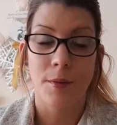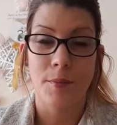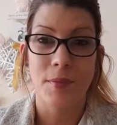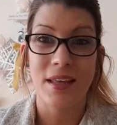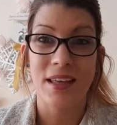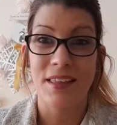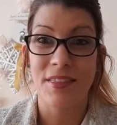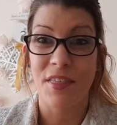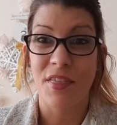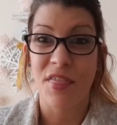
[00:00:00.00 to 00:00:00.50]

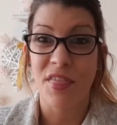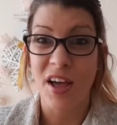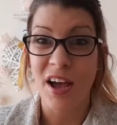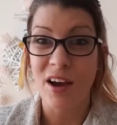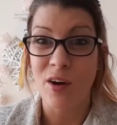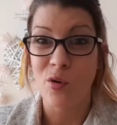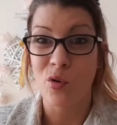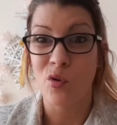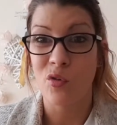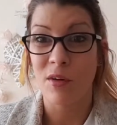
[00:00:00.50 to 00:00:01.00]
Either that,
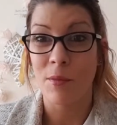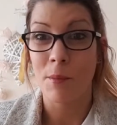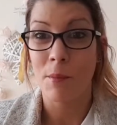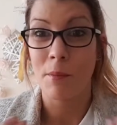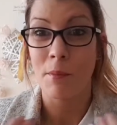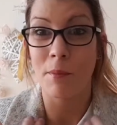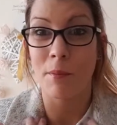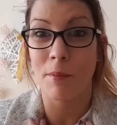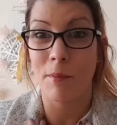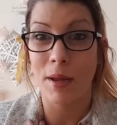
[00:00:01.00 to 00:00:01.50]
or
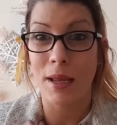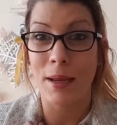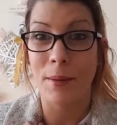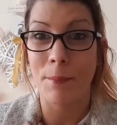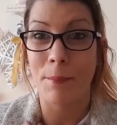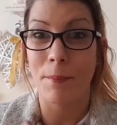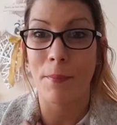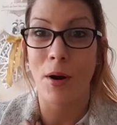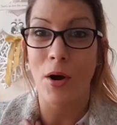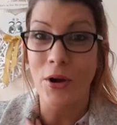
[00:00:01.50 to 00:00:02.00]

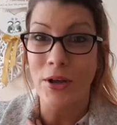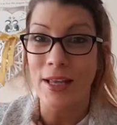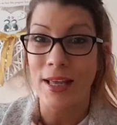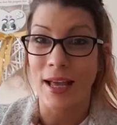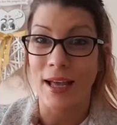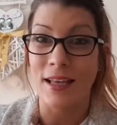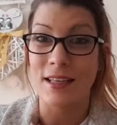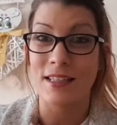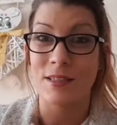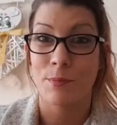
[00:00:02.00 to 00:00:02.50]
in my
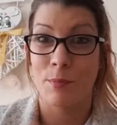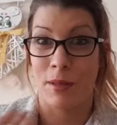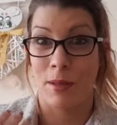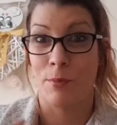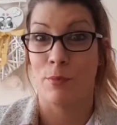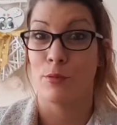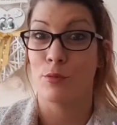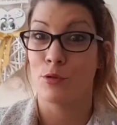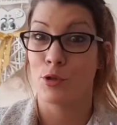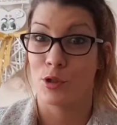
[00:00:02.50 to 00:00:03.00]
case,
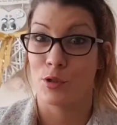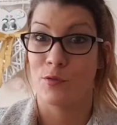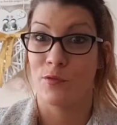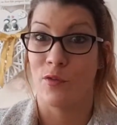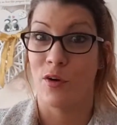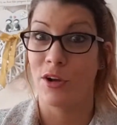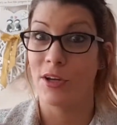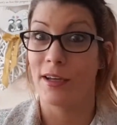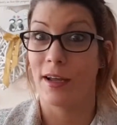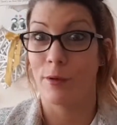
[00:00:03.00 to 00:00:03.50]
people just
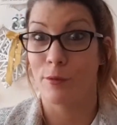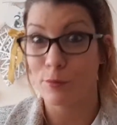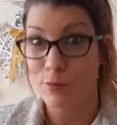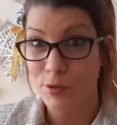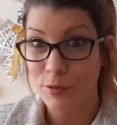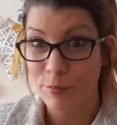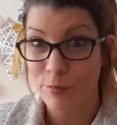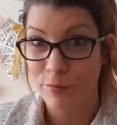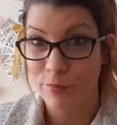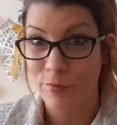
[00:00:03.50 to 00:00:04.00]
find out,
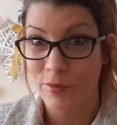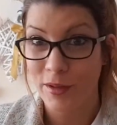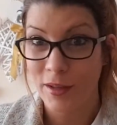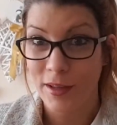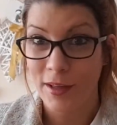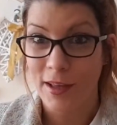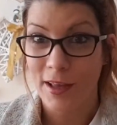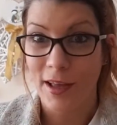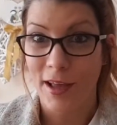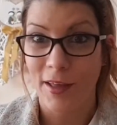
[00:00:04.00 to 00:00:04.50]

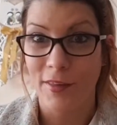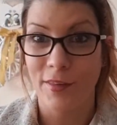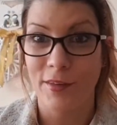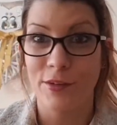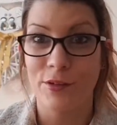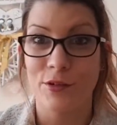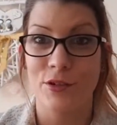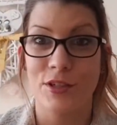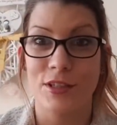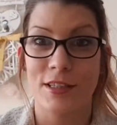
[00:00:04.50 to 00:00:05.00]
and then
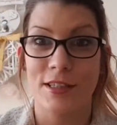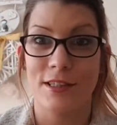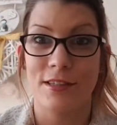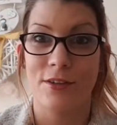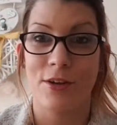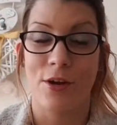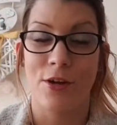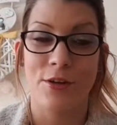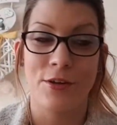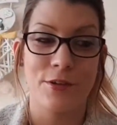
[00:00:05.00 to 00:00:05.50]
you're just
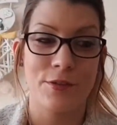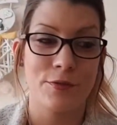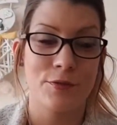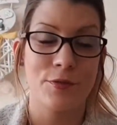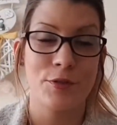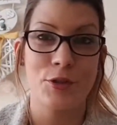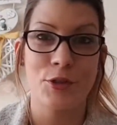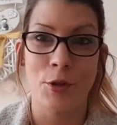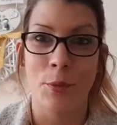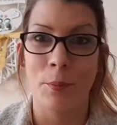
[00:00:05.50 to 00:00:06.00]
kind of
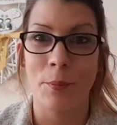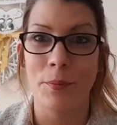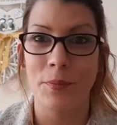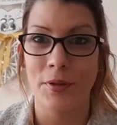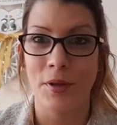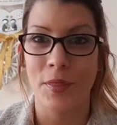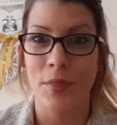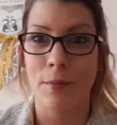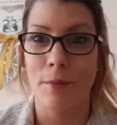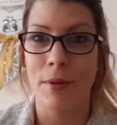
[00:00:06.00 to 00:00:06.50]
dumped
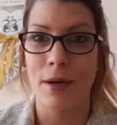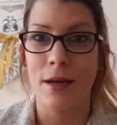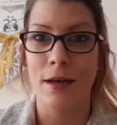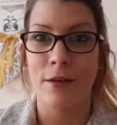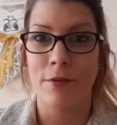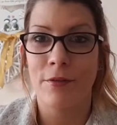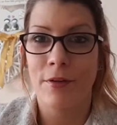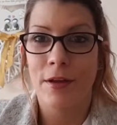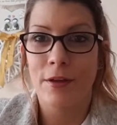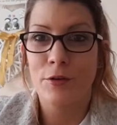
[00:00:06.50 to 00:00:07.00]
in the middle
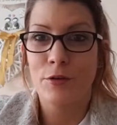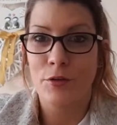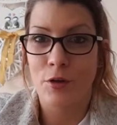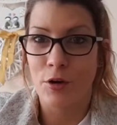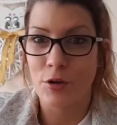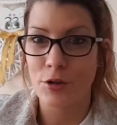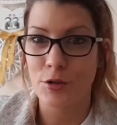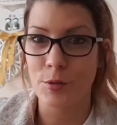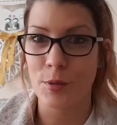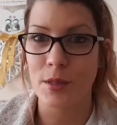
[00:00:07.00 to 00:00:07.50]
of it
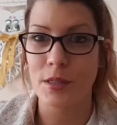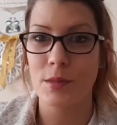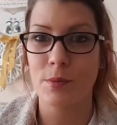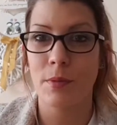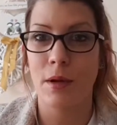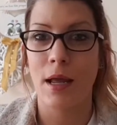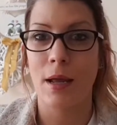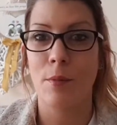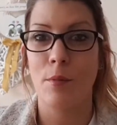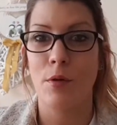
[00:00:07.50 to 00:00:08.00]
trying to
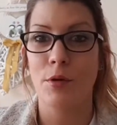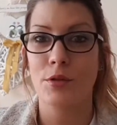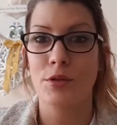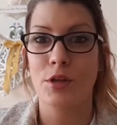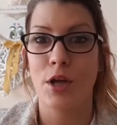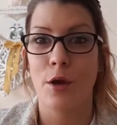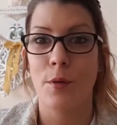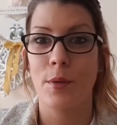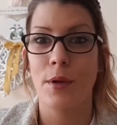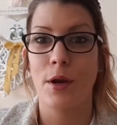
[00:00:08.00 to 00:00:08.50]
explain what's
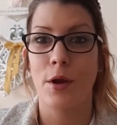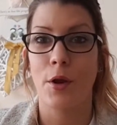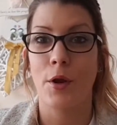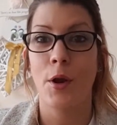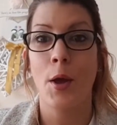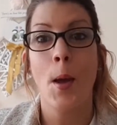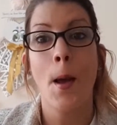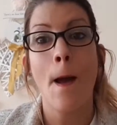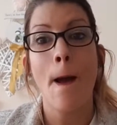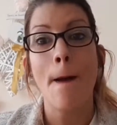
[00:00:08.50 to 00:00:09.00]
going on.
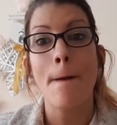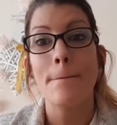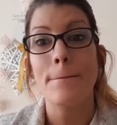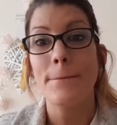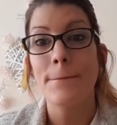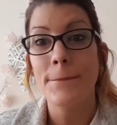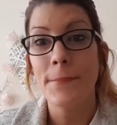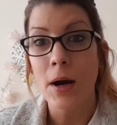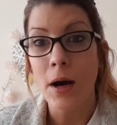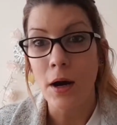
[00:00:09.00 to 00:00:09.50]

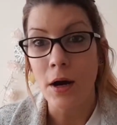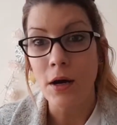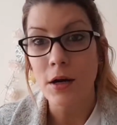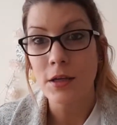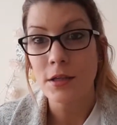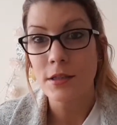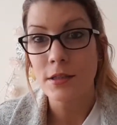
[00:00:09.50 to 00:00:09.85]
But